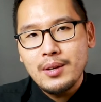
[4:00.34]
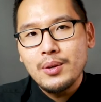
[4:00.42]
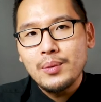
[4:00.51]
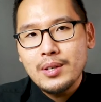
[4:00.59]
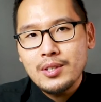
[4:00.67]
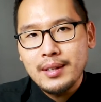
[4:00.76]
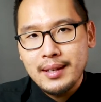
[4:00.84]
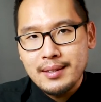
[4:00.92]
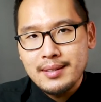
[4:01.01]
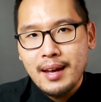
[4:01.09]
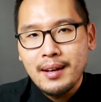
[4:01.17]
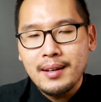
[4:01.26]
you originally
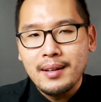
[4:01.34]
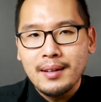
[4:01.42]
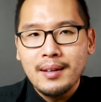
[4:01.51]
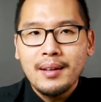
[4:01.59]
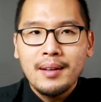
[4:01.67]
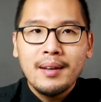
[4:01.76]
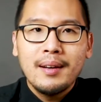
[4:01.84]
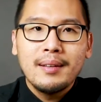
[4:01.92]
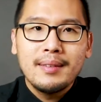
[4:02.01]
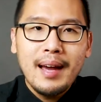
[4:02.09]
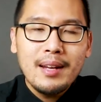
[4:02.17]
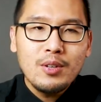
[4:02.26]
intended.
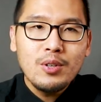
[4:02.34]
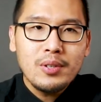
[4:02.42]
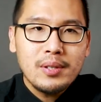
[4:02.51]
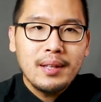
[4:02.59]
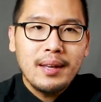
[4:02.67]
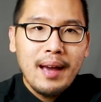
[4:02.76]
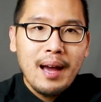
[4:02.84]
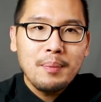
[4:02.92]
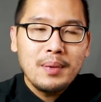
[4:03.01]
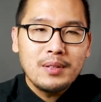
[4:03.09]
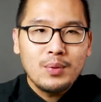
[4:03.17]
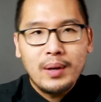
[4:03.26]
That usually
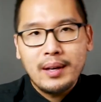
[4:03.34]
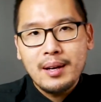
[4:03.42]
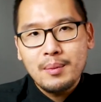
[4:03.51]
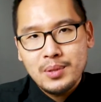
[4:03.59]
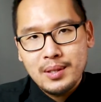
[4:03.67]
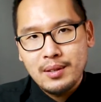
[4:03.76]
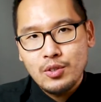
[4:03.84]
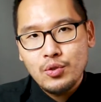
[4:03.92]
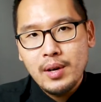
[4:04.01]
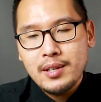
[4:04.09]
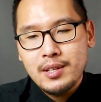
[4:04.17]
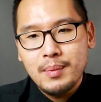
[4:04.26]
happens when it comes to
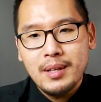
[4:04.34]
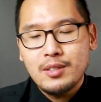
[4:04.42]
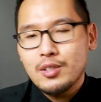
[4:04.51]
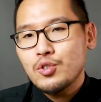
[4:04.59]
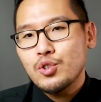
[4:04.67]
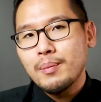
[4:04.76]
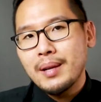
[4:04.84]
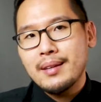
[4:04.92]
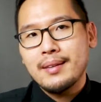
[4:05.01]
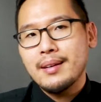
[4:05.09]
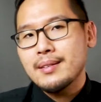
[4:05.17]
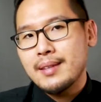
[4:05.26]
construction because there are so many
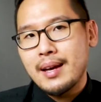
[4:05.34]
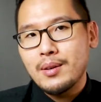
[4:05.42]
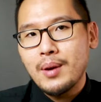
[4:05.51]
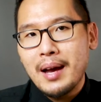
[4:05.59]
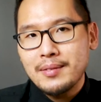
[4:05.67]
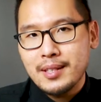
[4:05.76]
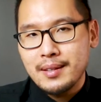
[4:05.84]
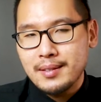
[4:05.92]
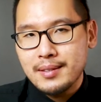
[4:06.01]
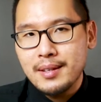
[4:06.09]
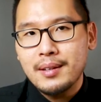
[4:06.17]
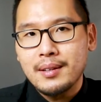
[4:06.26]
things that you have to
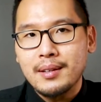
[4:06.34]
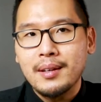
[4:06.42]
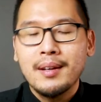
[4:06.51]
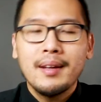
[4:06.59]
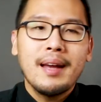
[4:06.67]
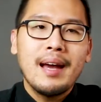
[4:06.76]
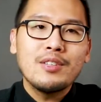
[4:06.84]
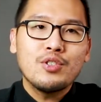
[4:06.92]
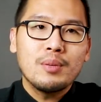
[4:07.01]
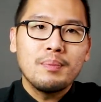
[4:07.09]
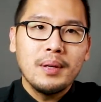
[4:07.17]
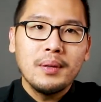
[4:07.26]
consider as
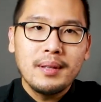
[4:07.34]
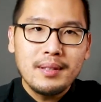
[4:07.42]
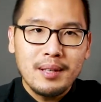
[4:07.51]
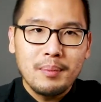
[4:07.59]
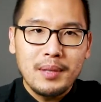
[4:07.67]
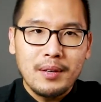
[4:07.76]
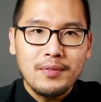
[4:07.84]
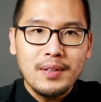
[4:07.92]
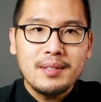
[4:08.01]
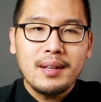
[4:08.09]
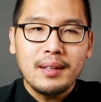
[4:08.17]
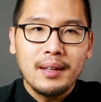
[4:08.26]
you're building something
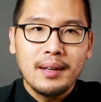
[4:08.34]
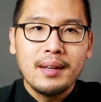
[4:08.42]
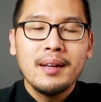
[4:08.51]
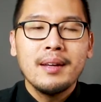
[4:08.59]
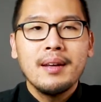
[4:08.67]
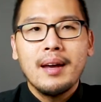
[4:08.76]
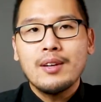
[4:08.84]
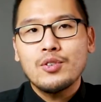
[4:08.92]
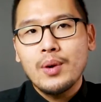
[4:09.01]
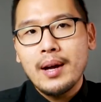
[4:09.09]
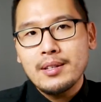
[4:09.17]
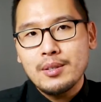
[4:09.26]
physically and
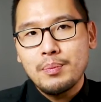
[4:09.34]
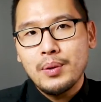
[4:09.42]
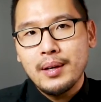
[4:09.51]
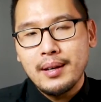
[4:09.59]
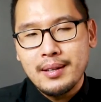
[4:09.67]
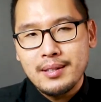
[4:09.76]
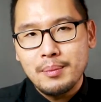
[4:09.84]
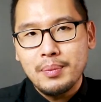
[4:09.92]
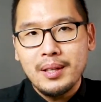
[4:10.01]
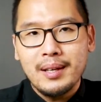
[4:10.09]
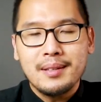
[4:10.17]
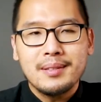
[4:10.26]
trying to put it into
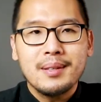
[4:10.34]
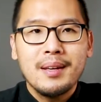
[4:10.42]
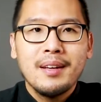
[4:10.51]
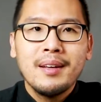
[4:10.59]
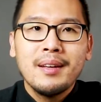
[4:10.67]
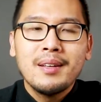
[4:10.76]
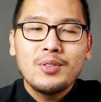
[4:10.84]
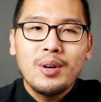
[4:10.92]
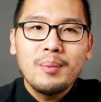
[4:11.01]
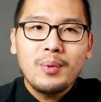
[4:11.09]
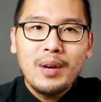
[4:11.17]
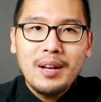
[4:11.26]
place. So
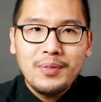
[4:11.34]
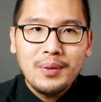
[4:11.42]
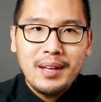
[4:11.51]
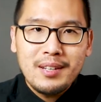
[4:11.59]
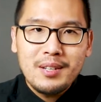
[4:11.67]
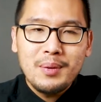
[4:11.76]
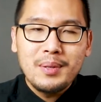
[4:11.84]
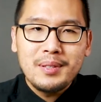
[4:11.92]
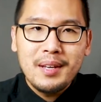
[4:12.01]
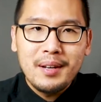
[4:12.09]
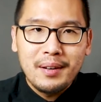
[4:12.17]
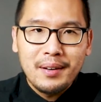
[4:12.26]
I'm grateful that she was
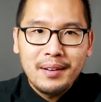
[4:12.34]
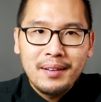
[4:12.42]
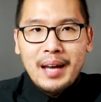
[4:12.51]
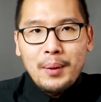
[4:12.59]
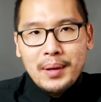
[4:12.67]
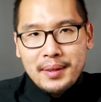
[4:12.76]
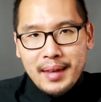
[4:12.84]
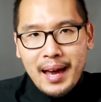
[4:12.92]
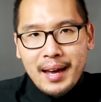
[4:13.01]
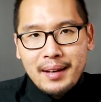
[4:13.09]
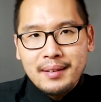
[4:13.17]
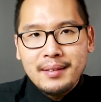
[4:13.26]
here. Now with
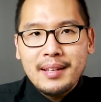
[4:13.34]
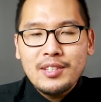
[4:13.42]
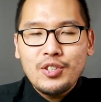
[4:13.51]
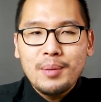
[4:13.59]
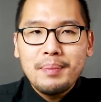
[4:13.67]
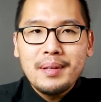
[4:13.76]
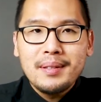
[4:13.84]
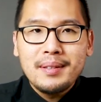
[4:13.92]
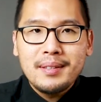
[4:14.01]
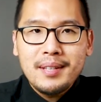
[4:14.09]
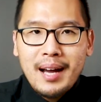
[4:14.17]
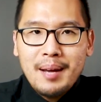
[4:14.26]
that, let's jump into
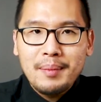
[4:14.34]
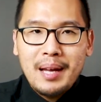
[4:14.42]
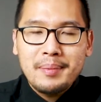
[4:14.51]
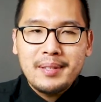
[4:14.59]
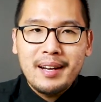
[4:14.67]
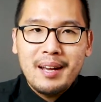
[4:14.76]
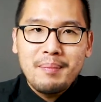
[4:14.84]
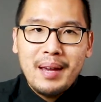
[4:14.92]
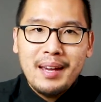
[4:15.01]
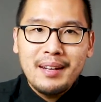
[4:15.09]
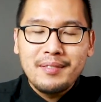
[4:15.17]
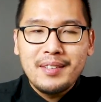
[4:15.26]
the time lapse that I
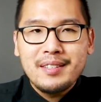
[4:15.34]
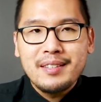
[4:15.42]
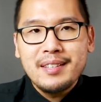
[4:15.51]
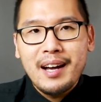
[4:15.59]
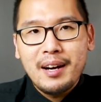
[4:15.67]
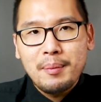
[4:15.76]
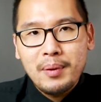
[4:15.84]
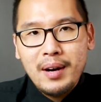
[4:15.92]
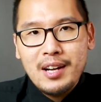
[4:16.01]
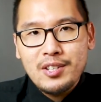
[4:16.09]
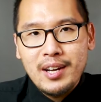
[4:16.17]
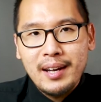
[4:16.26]
made of this entire
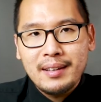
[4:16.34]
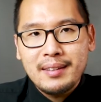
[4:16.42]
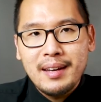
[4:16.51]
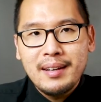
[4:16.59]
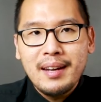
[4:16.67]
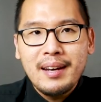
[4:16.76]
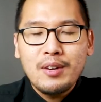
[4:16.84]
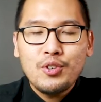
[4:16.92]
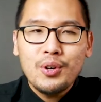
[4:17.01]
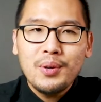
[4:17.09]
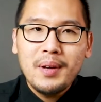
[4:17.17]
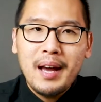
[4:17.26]
project, and then I'll
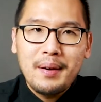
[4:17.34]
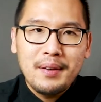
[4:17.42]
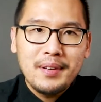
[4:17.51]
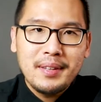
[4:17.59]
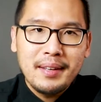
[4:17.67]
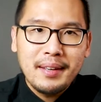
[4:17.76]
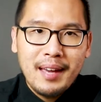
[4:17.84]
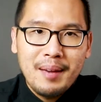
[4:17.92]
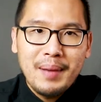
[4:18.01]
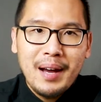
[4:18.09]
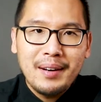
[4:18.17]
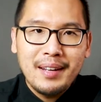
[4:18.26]
show you how everything
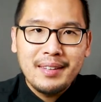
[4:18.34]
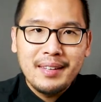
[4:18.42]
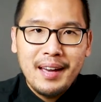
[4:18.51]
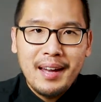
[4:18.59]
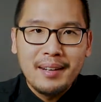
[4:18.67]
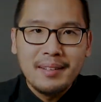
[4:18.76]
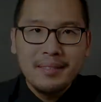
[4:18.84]
came out at the end.